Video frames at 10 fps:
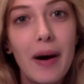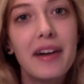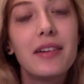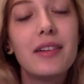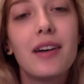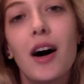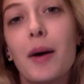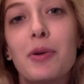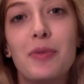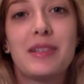while
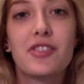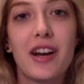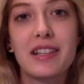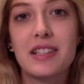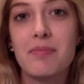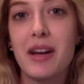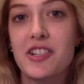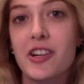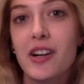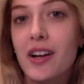Hubble was trying to
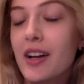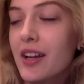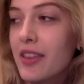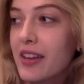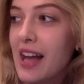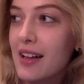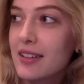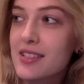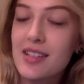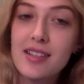measure the
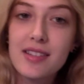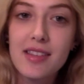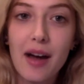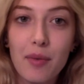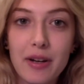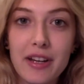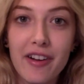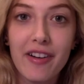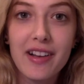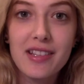galaxies that were
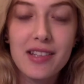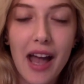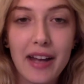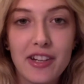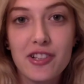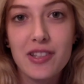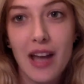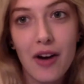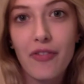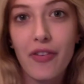near us and just
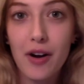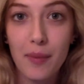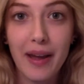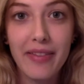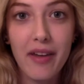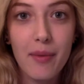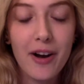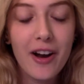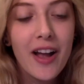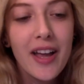how far away they
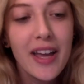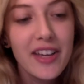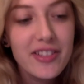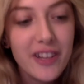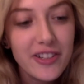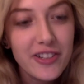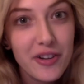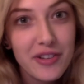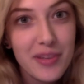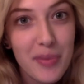were, he started to
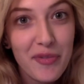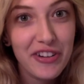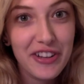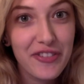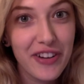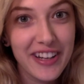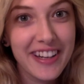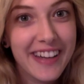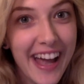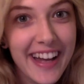notice something really funny
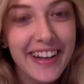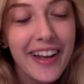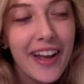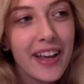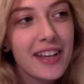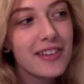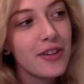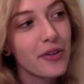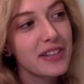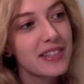again. He
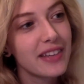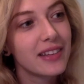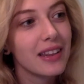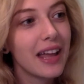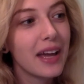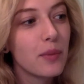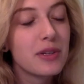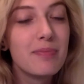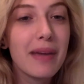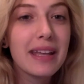noticed that the light
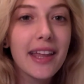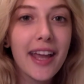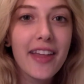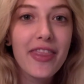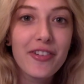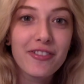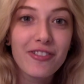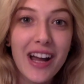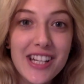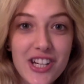was mainly in the
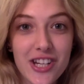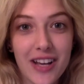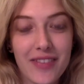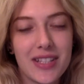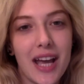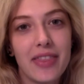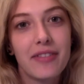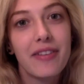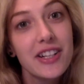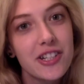redshift, and the
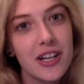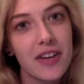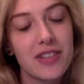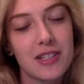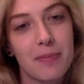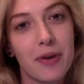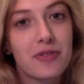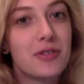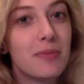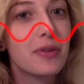redshift, as
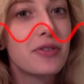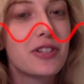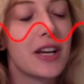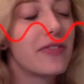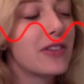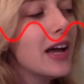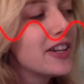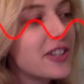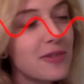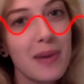opposed to blue shift,
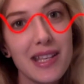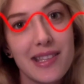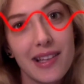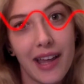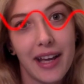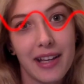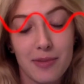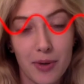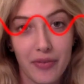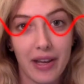just means that light
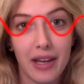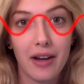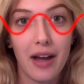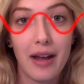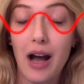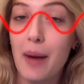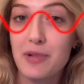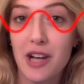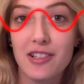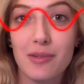is moving and
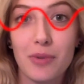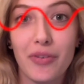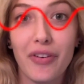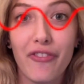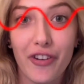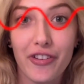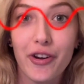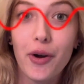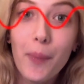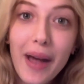objects are moving
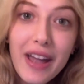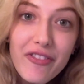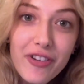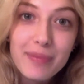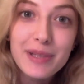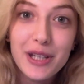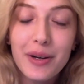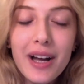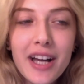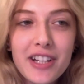further away from you.
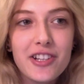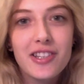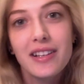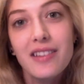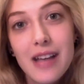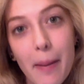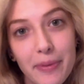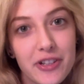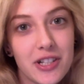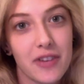Just like the
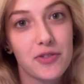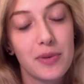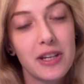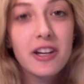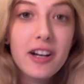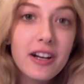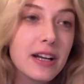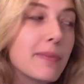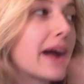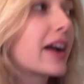Doppler shift, when you hear a
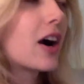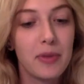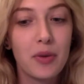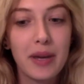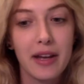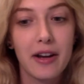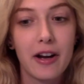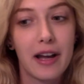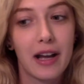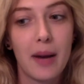nearby car, you hear
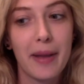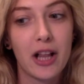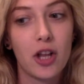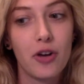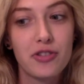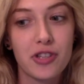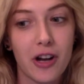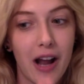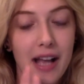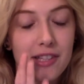it coming
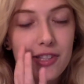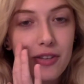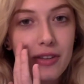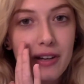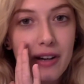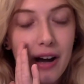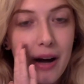closer, and so the